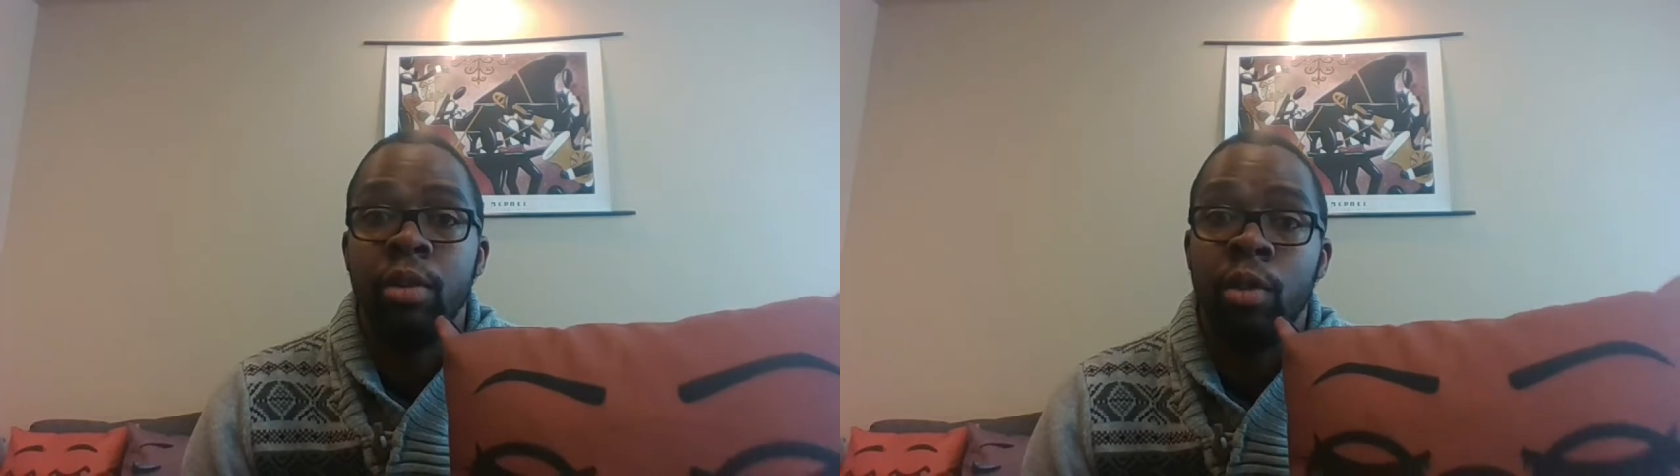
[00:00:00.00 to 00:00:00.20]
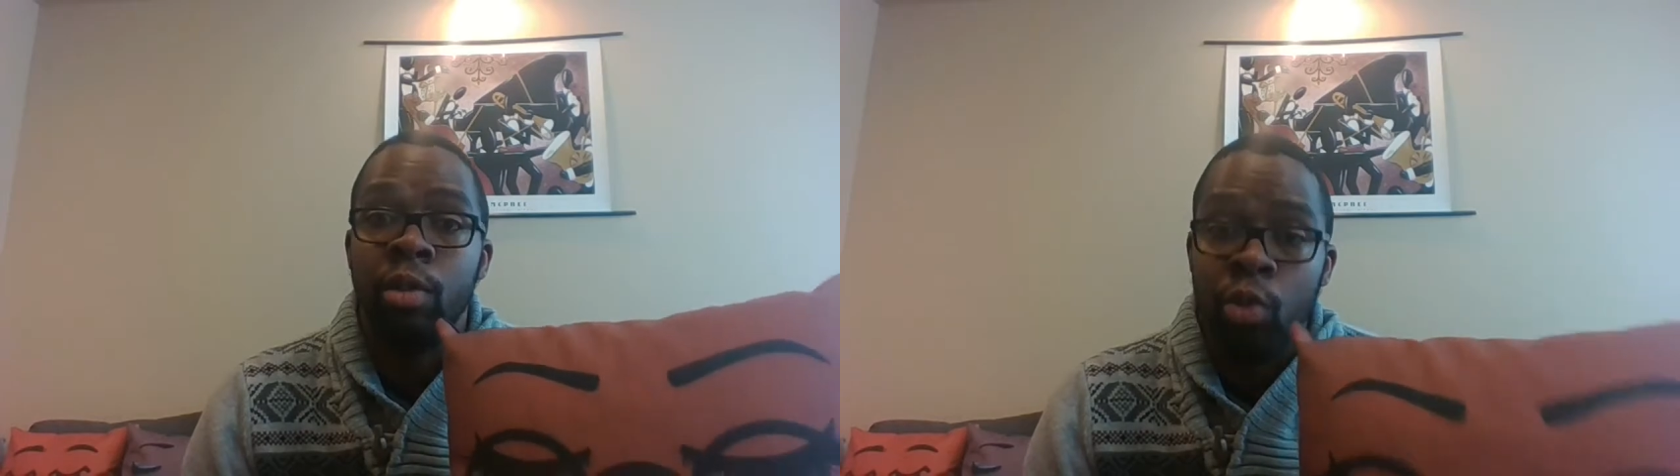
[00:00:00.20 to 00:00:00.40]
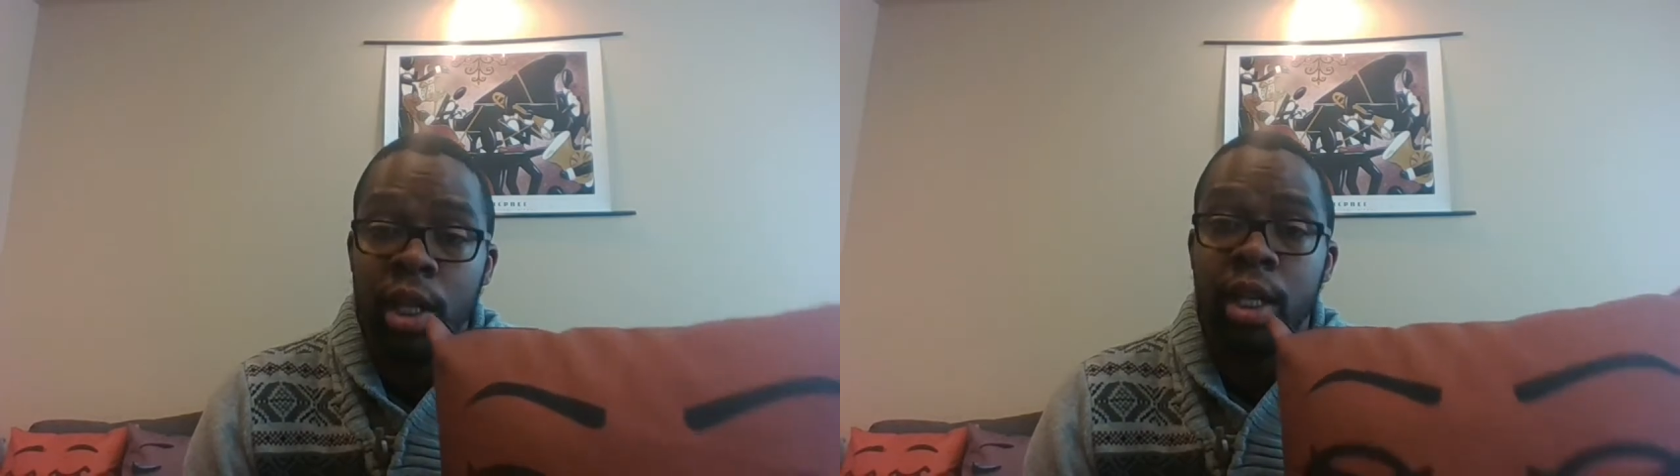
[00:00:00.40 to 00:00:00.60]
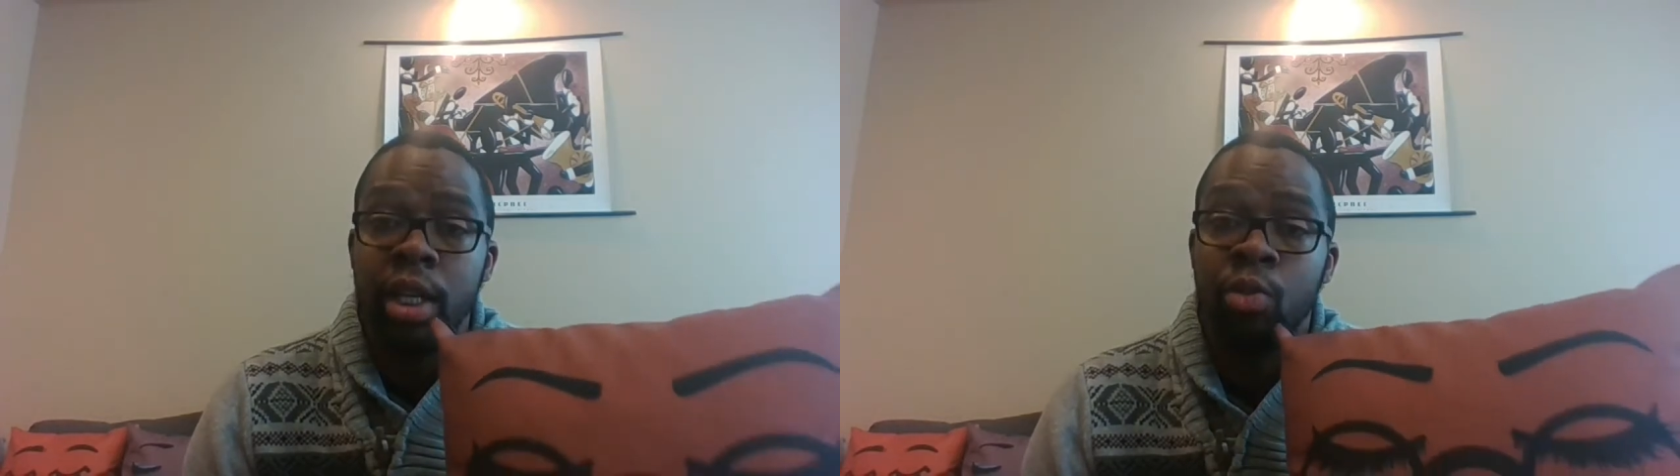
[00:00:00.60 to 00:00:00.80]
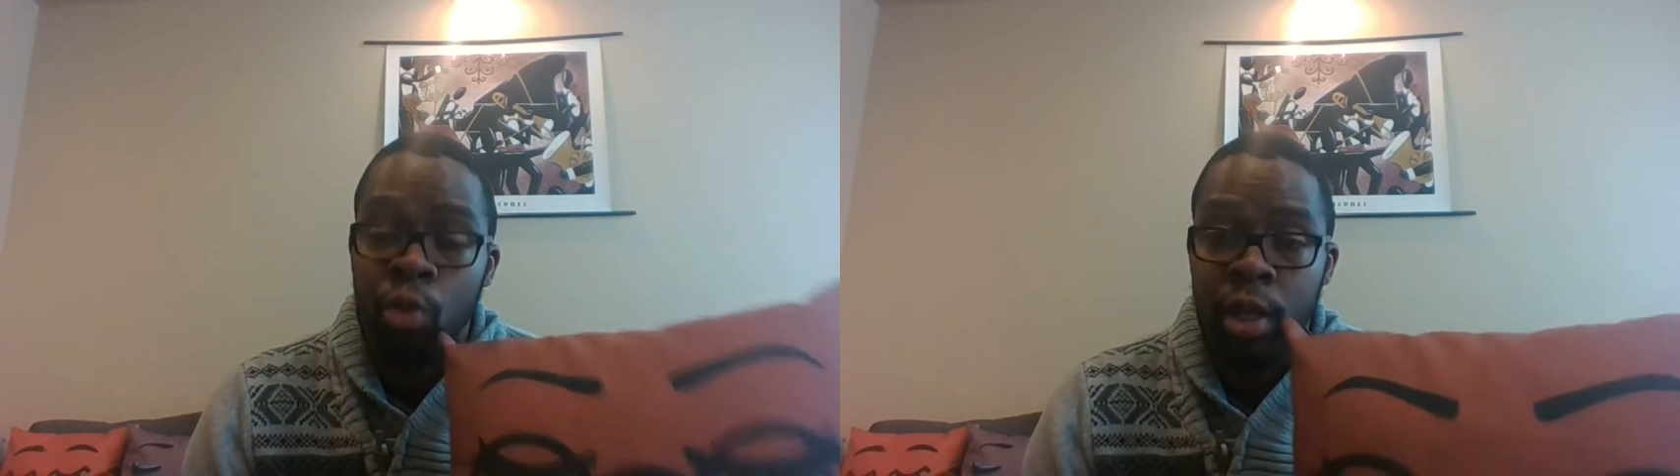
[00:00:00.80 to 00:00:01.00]
we really,
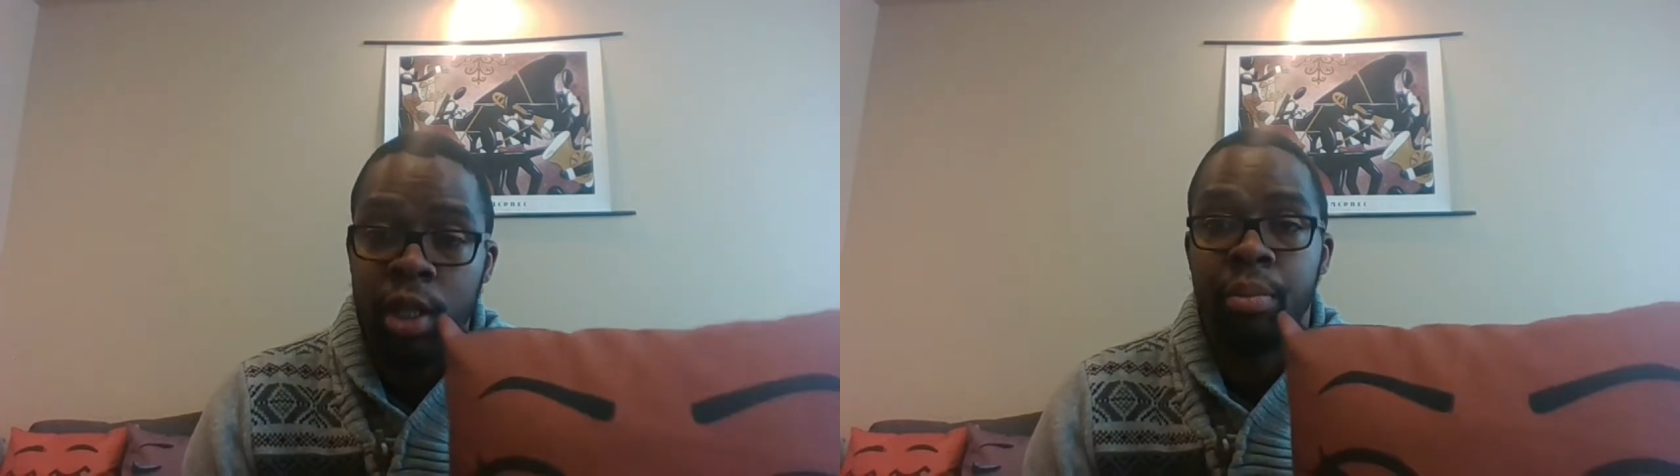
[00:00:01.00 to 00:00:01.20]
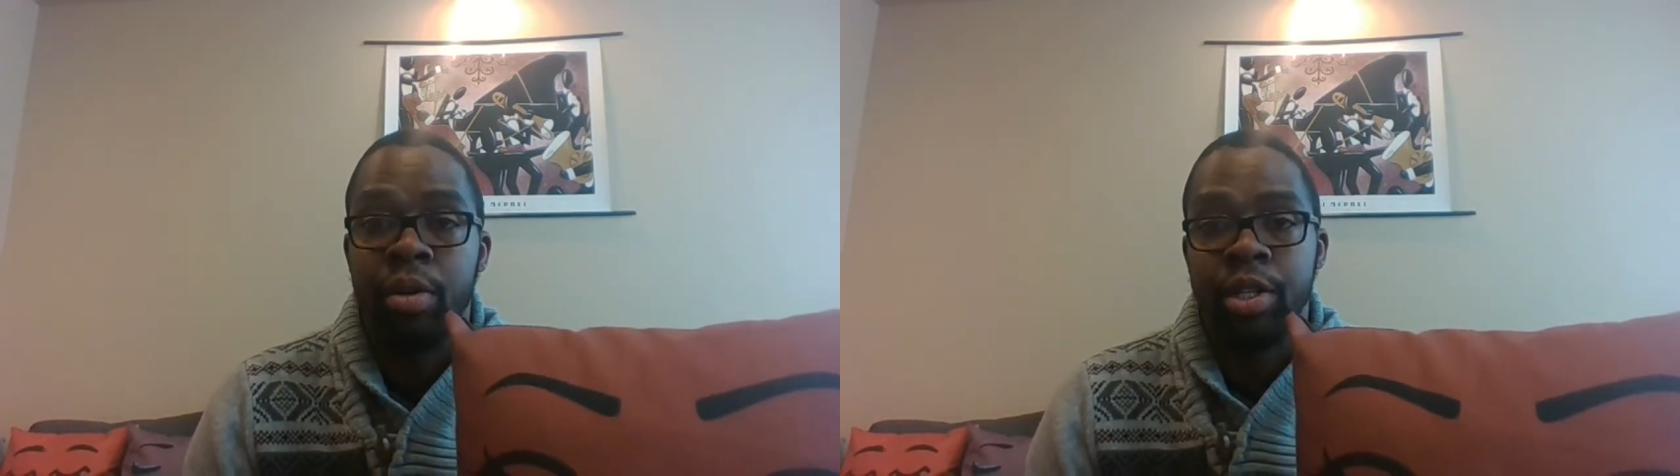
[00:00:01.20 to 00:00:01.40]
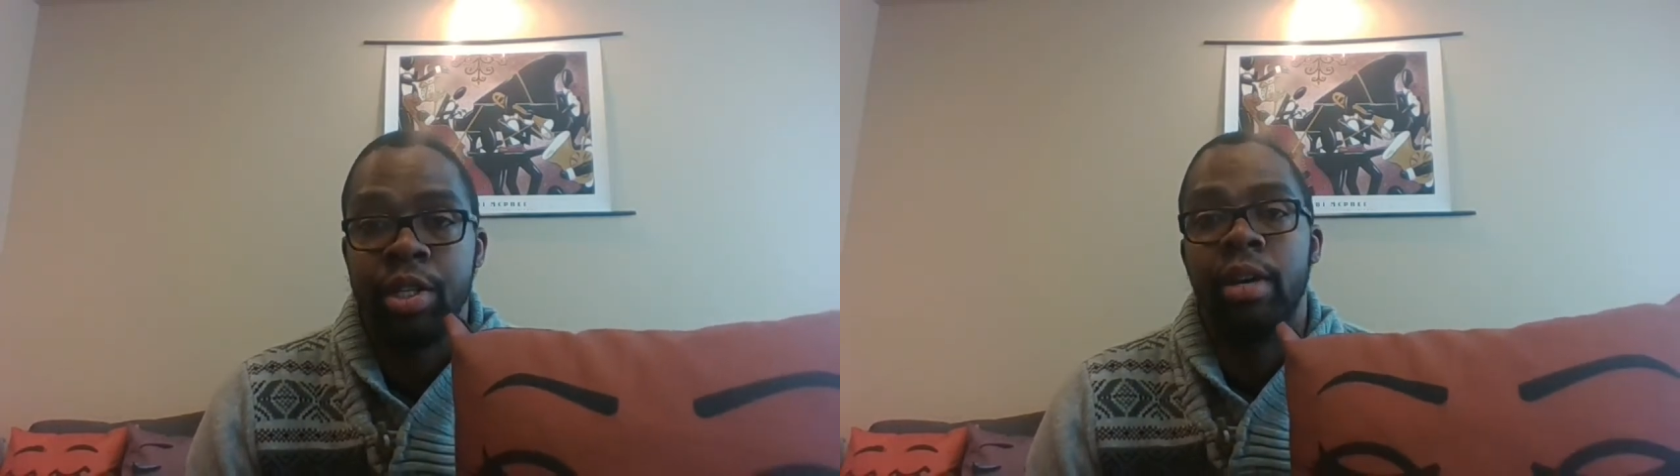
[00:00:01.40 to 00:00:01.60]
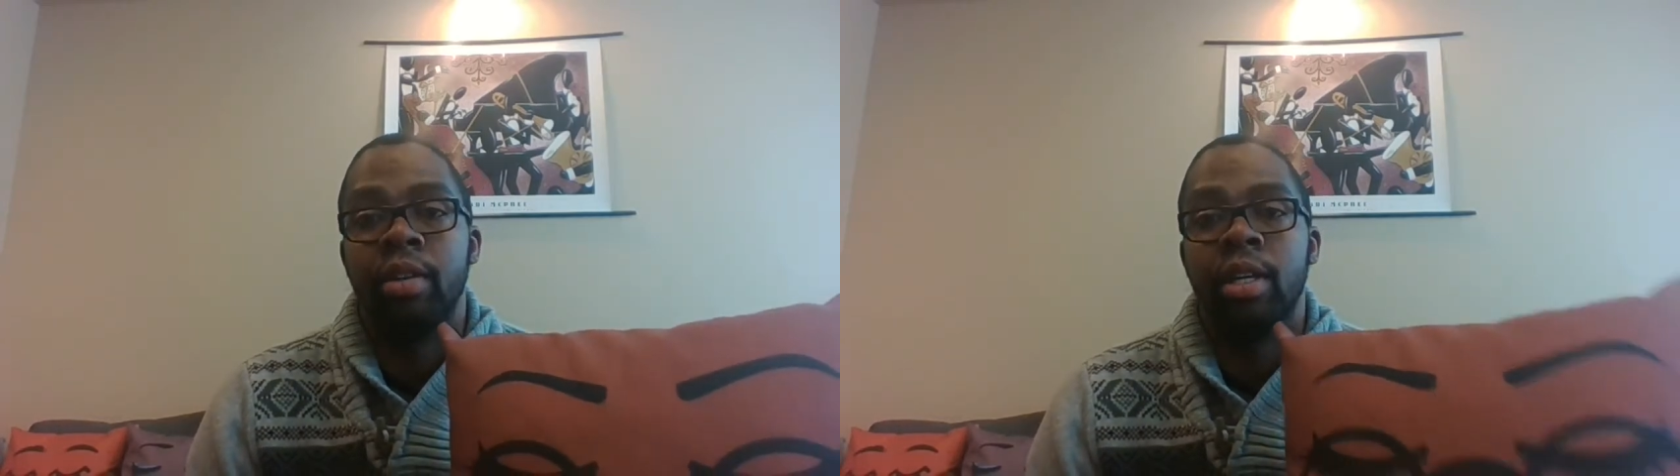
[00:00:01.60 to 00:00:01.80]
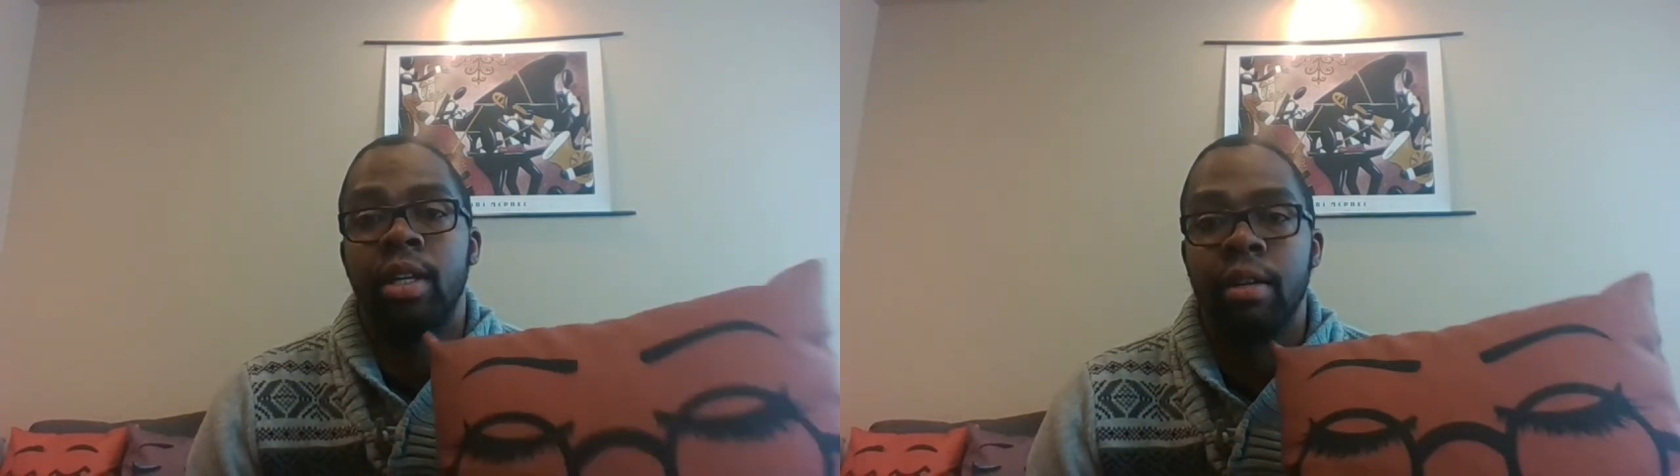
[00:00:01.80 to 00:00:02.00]
really appreciate
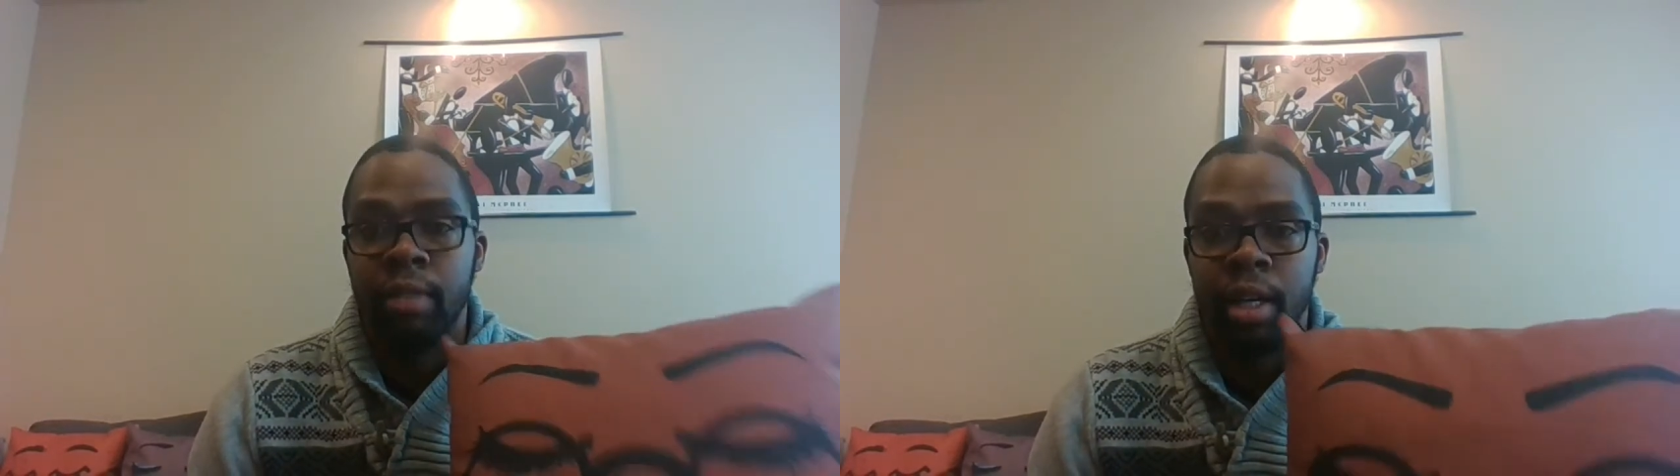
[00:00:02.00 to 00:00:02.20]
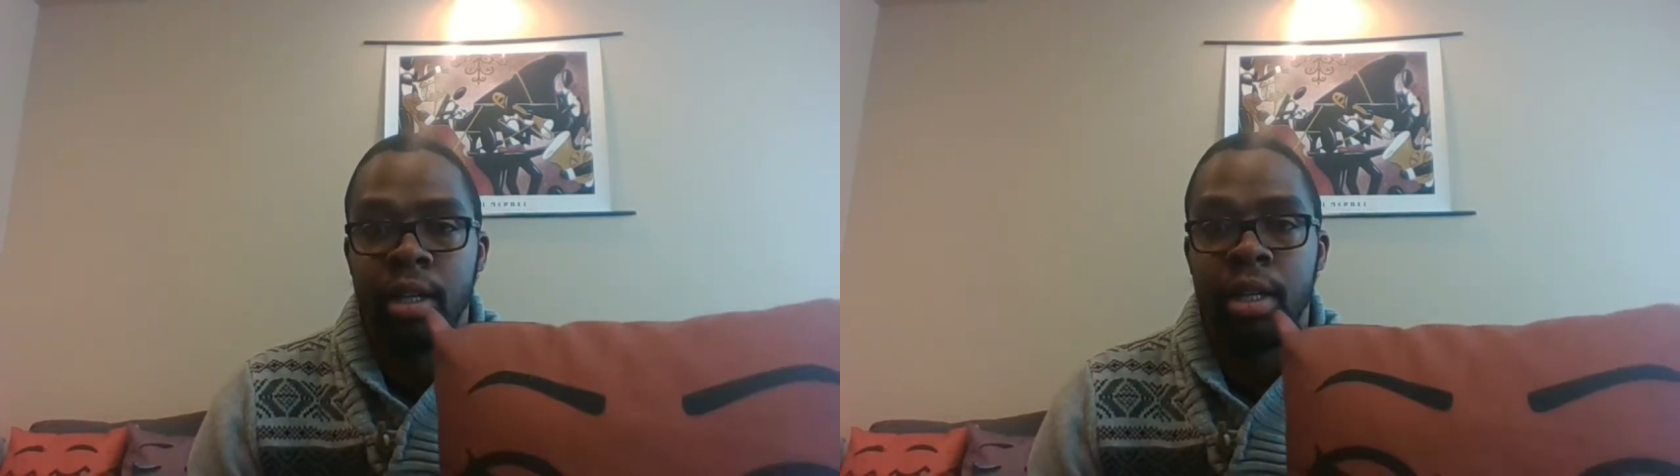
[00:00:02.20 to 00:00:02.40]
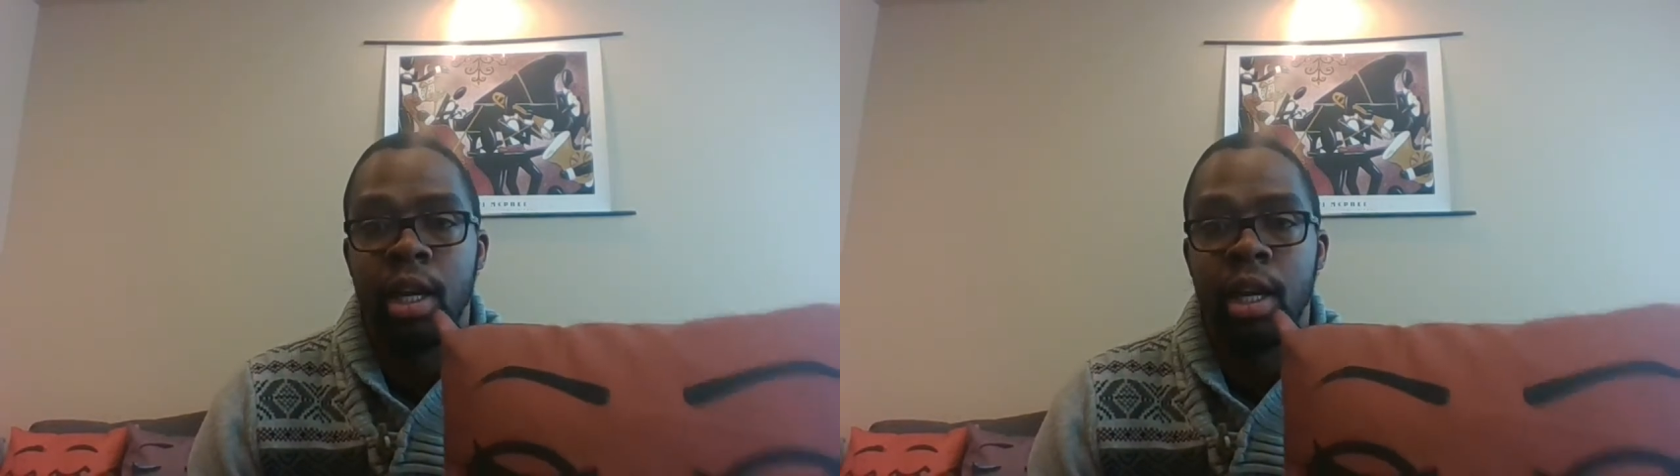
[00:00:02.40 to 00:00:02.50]
everything that they've done,